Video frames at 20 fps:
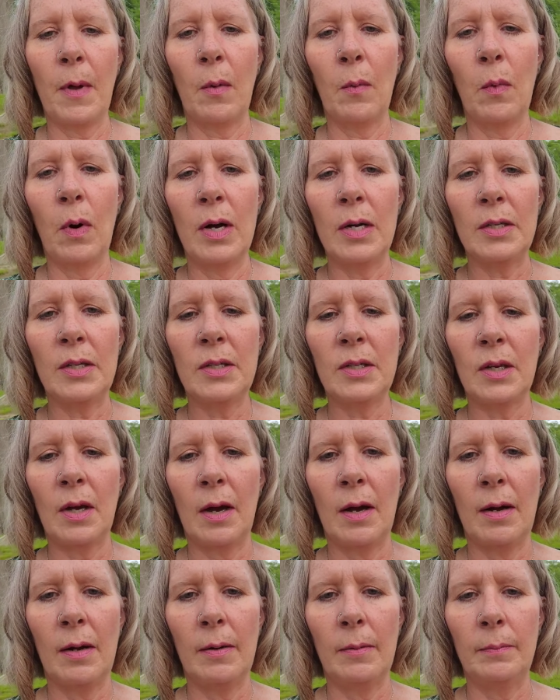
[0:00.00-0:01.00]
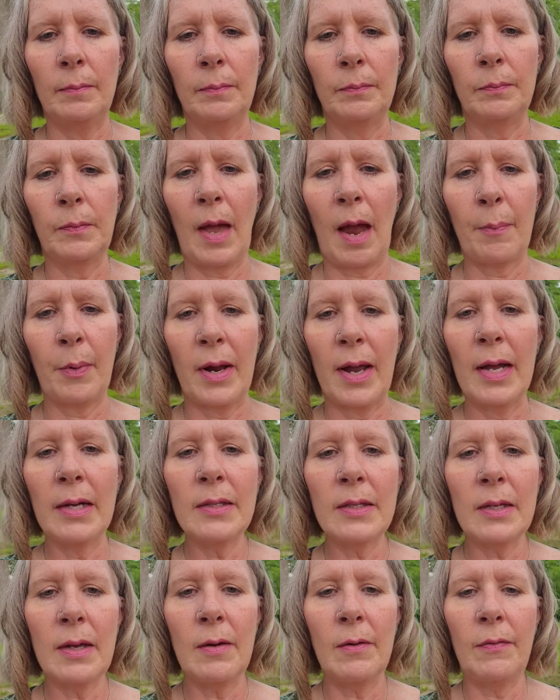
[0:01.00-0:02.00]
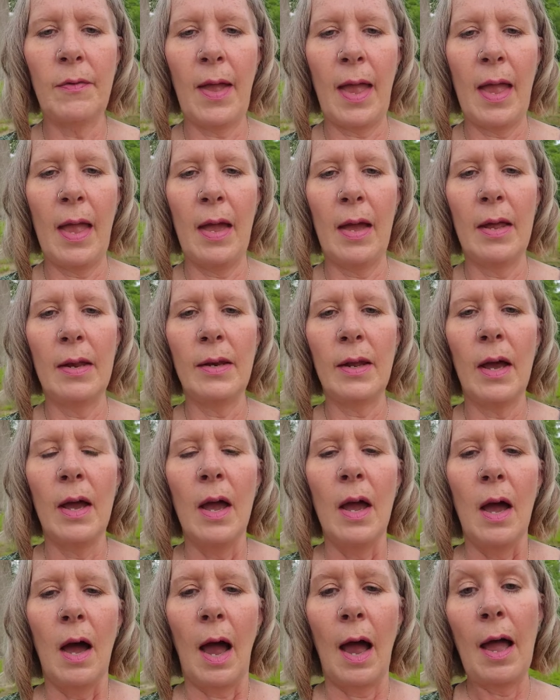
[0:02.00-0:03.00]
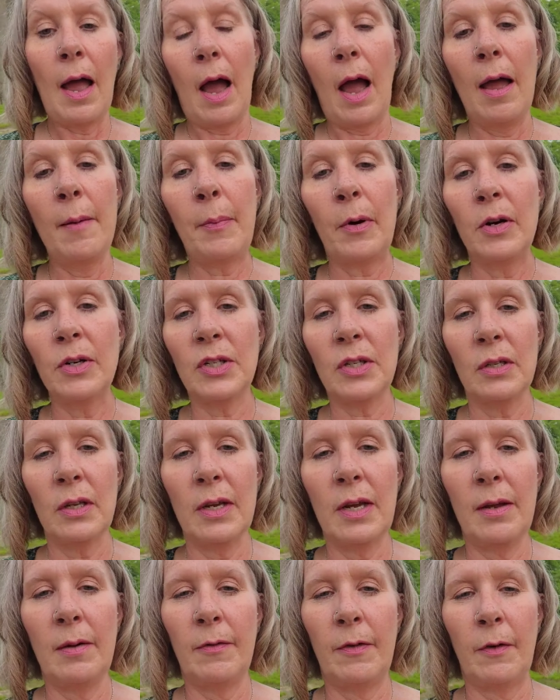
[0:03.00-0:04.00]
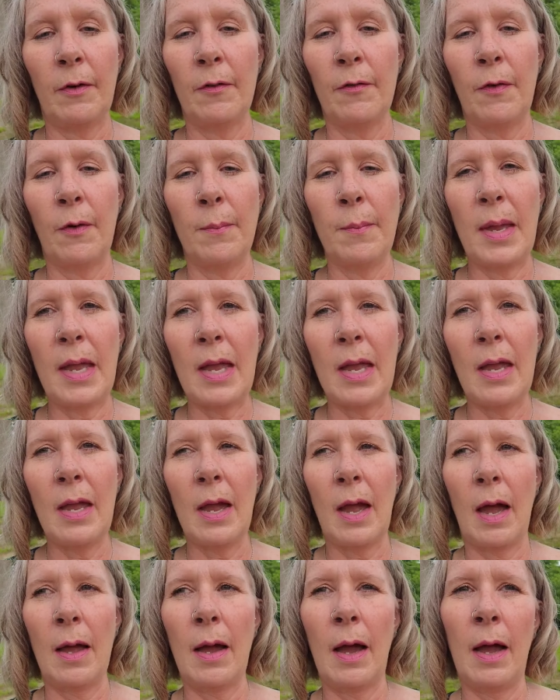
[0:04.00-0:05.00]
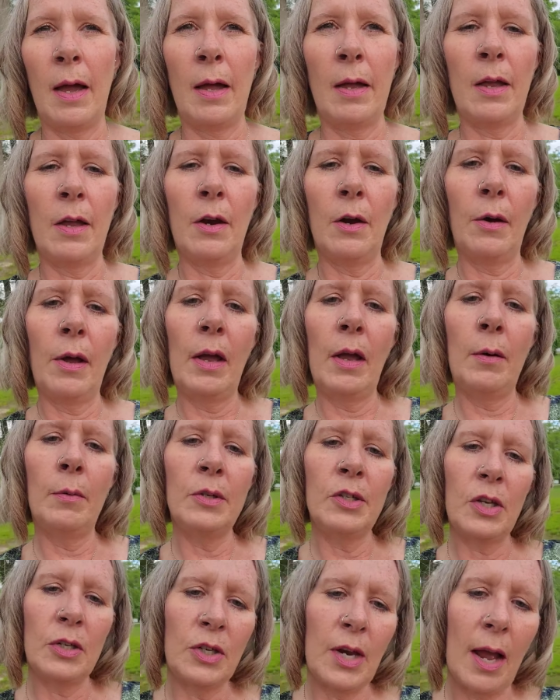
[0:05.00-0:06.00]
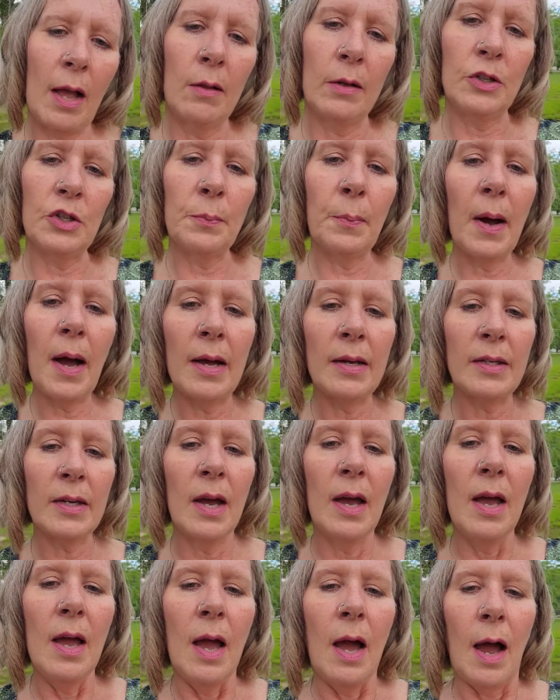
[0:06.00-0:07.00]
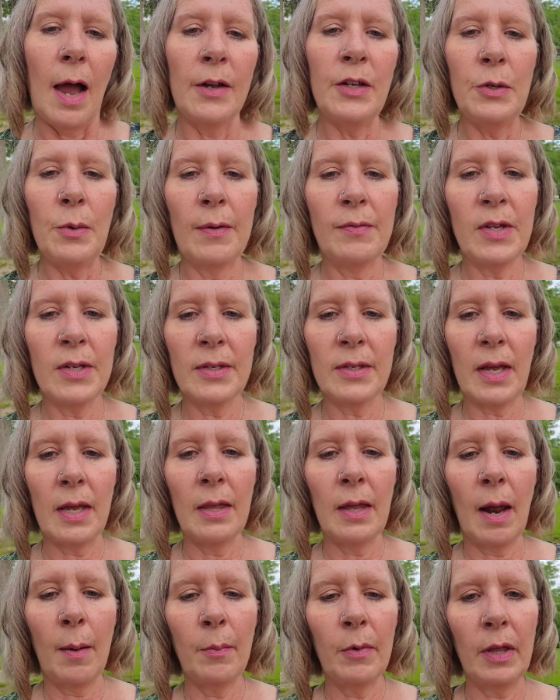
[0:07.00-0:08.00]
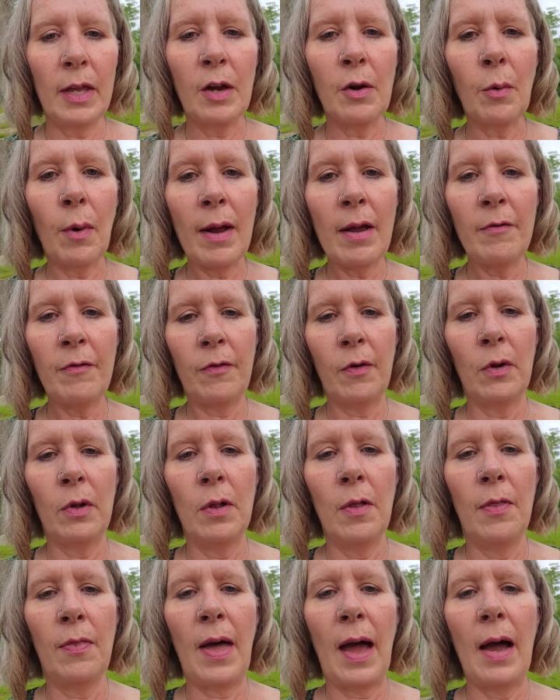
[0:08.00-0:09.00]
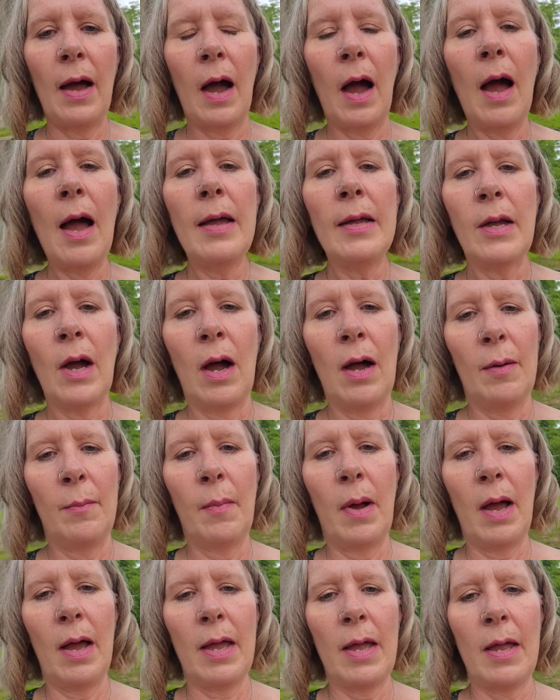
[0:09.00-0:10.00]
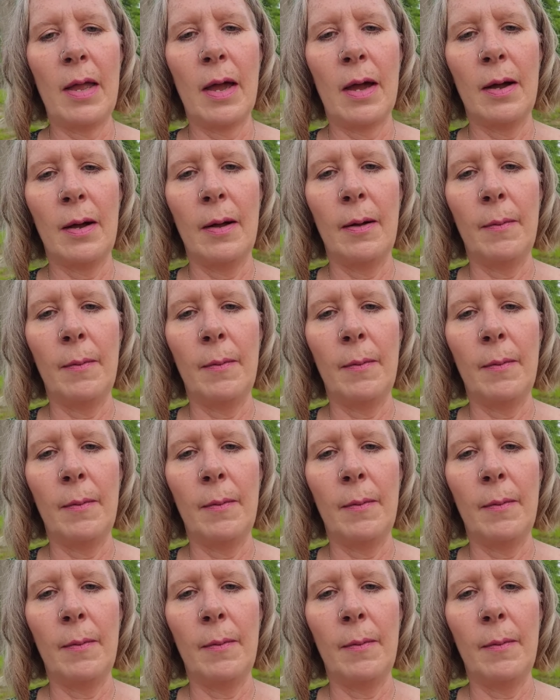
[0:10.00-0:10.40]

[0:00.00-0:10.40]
was apprehensive, and I personally, or for me, it was a challenge. But I do have to say that I'm really grateful that I got my